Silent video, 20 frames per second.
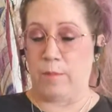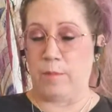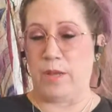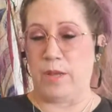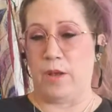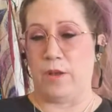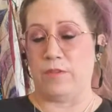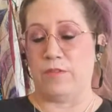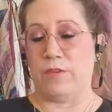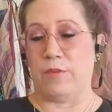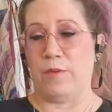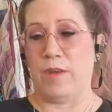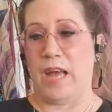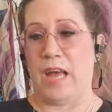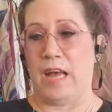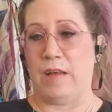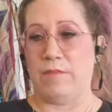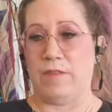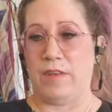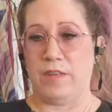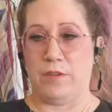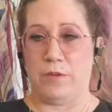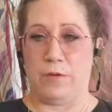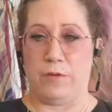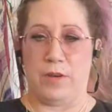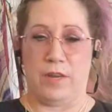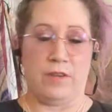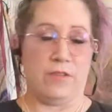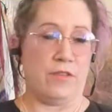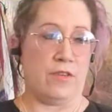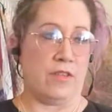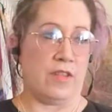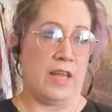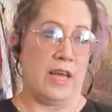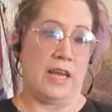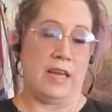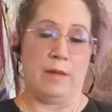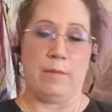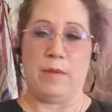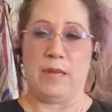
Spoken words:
We also have a donation line.